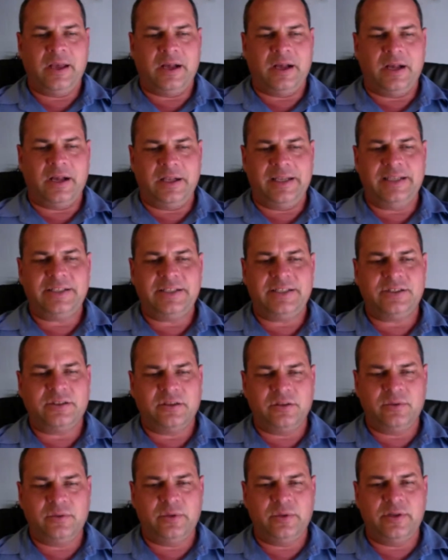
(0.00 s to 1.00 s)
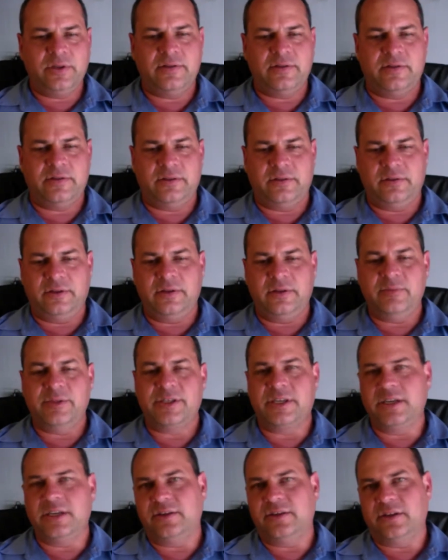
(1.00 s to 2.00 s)
Let's start with the
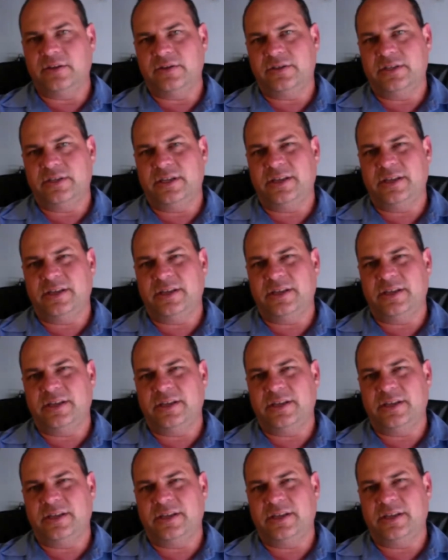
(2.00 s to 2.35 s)
mosquitoes.